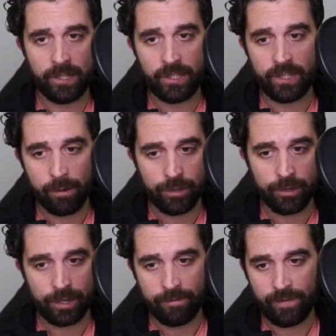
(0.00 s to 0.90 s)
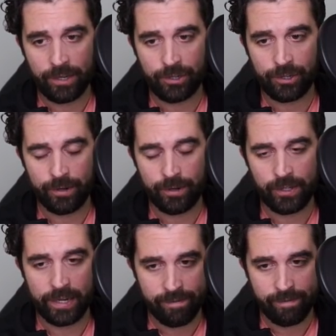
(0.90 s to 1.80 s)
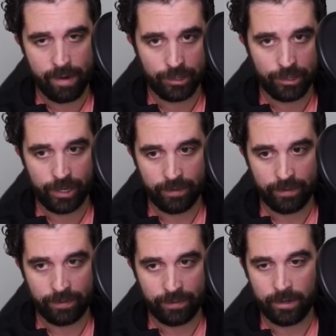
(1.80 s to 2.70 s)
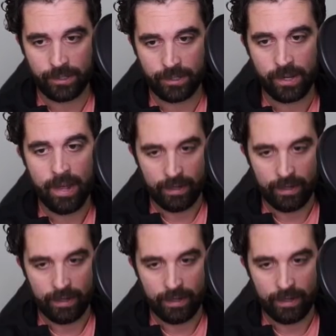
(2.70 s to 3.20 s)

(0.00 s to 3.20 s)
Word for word: distinguishing features that differentiate the cards,